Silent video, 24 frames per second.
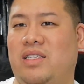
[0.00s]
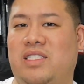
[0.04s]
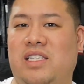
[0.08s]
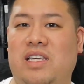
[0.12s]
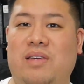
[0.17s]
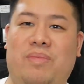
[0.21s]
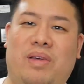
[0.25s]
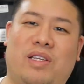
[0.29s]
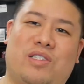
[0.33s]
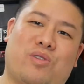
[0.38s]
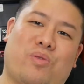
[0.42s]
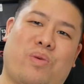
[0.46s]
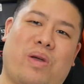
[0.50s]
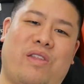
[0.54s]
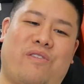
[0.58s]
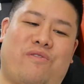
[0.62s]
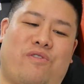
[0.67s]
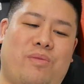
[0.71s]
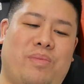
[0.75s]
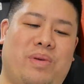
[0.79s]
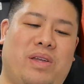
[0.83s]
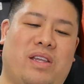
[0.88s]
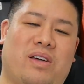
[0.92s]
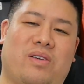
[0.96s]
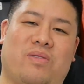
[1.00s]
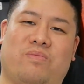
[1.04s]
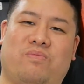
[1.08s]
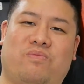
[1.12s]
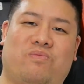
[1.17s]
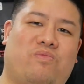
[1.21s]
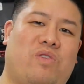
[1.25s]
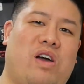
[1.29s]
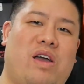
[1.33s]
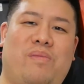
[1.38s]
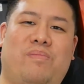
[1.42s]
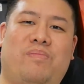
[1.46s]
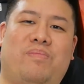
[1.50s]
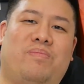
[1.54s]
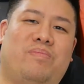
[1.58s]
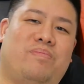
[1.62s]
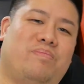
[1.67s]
teammates are waiting for me to wipe